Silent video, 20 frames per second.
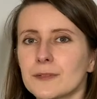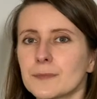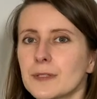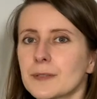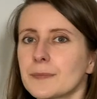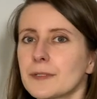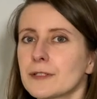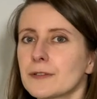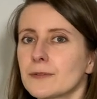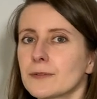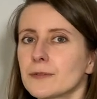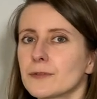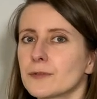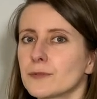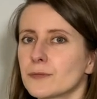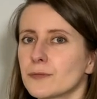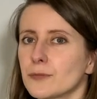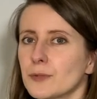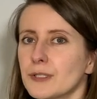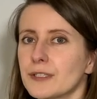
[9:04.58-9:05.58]
maybe 2 to
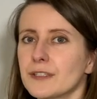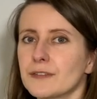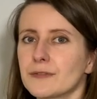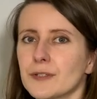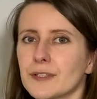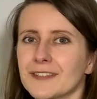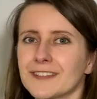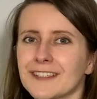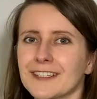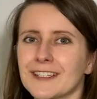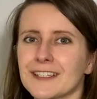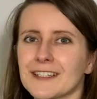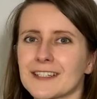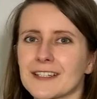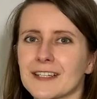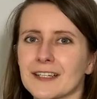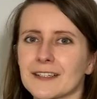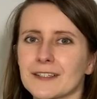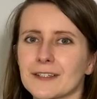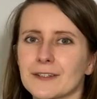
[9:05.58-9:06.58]
3 different keys
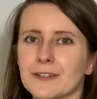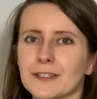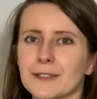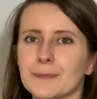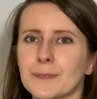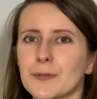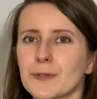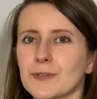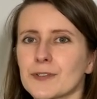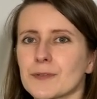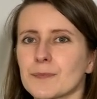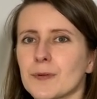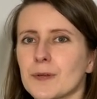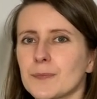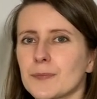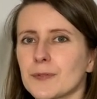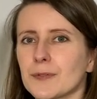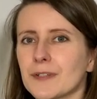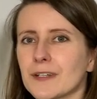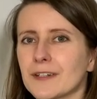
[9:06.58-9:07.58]
that are the most
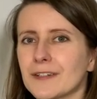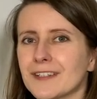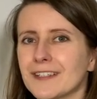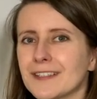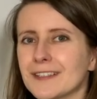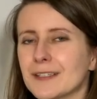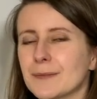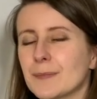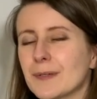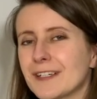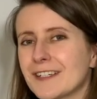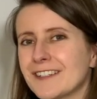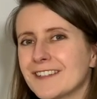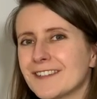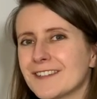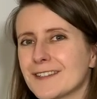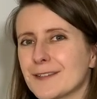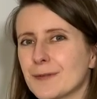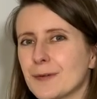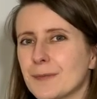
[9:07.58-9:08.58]
popular in the
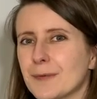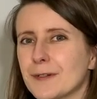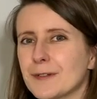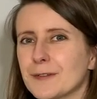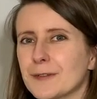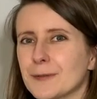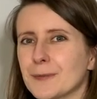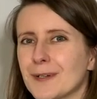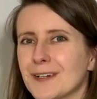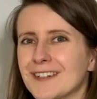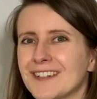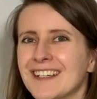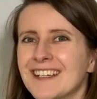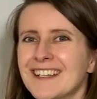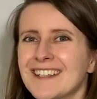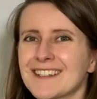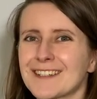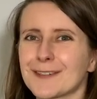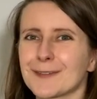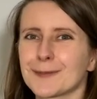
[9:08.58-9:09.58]
beginner's repertoire,
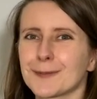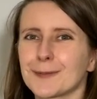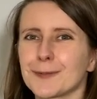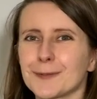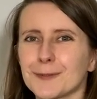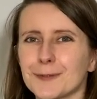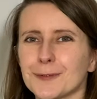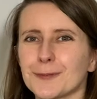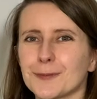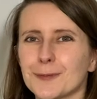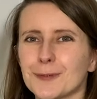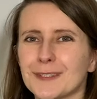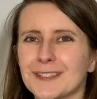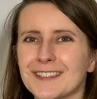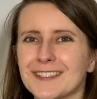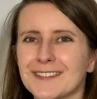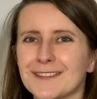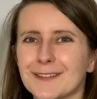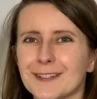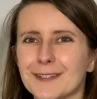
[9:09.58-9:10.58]
so 2 to 3
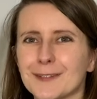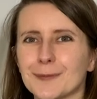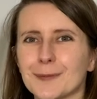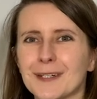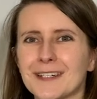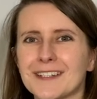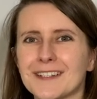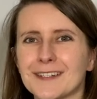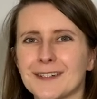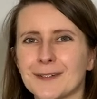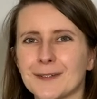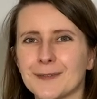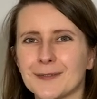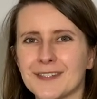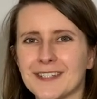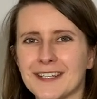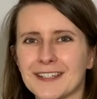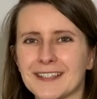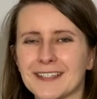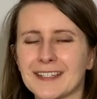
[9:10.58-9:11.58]
different ways of
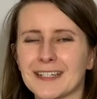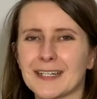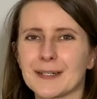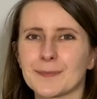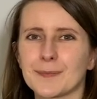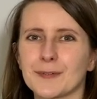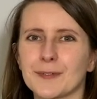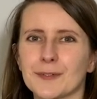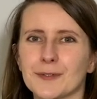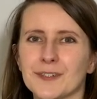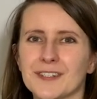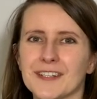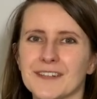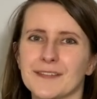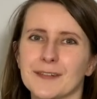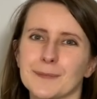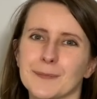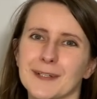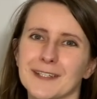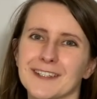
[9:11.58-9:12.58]
setting up your
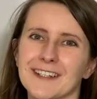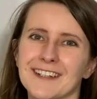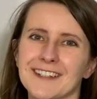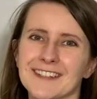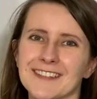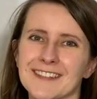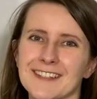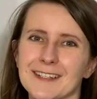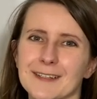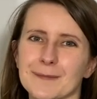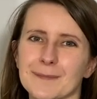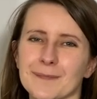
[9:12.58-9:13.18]
7 pedals.